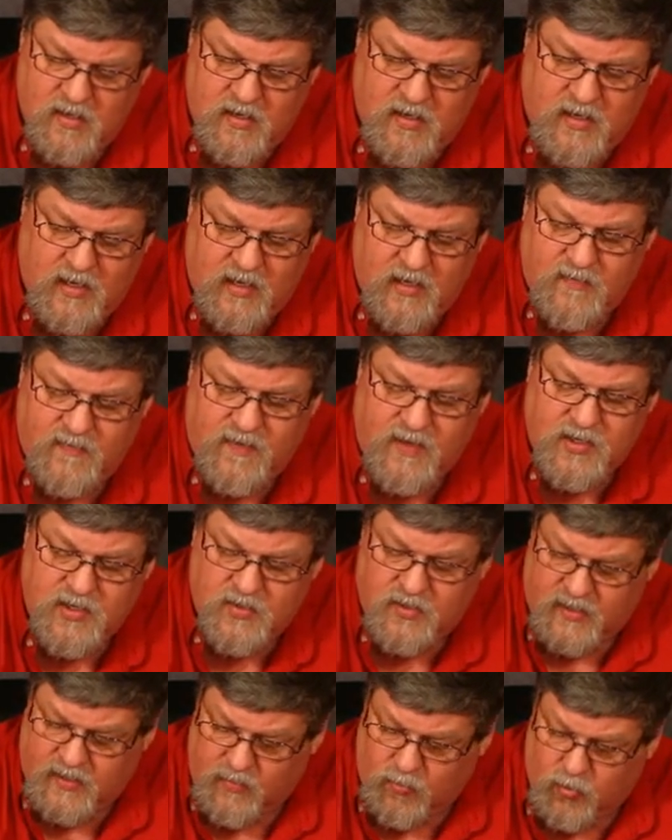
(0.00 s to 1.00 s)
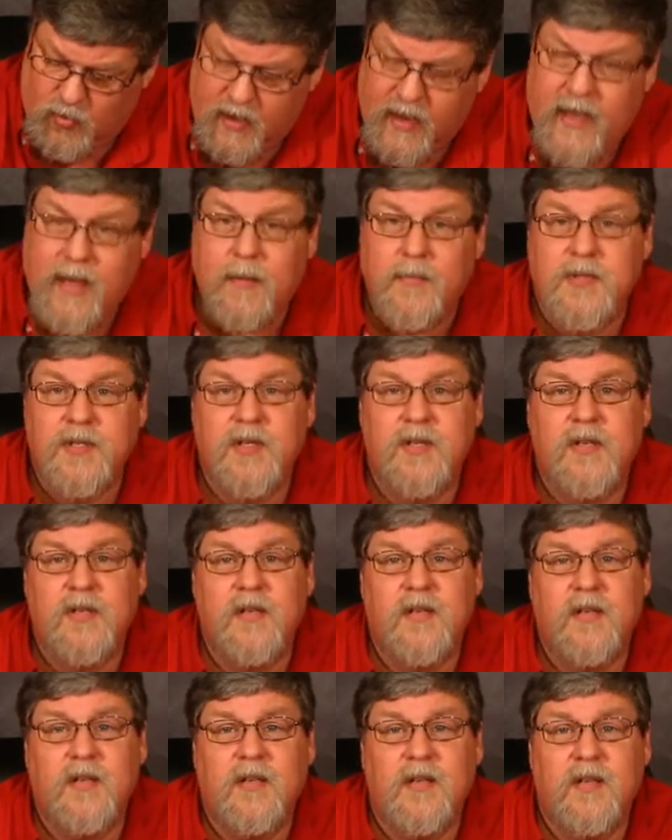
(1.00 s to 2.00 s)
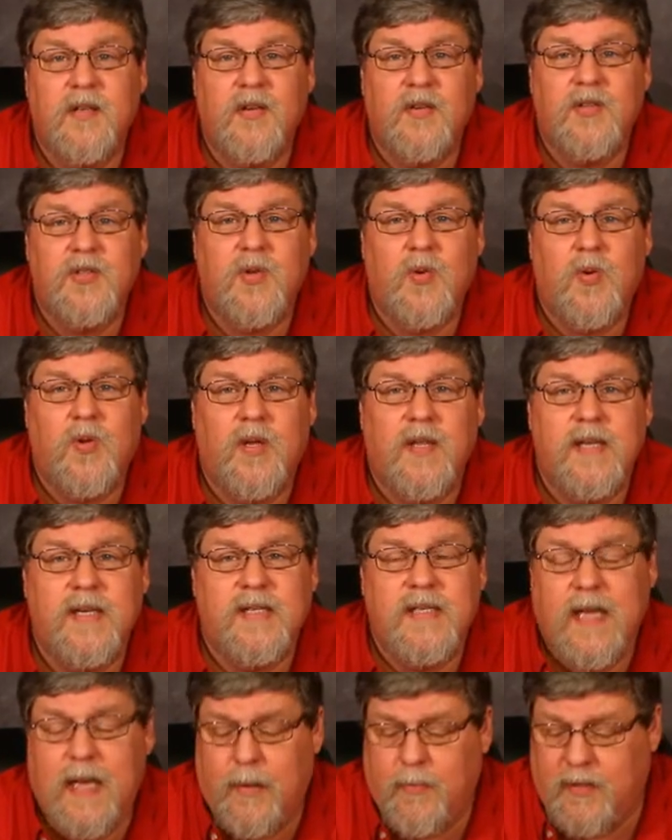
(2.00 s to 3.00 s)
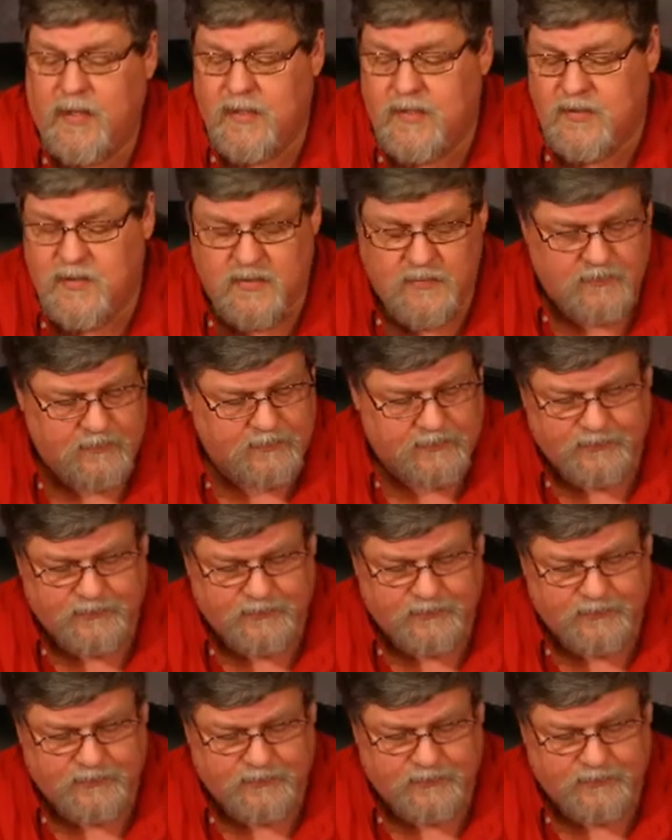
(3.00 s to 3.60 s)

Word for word: Individually wrapped little toilet tablets.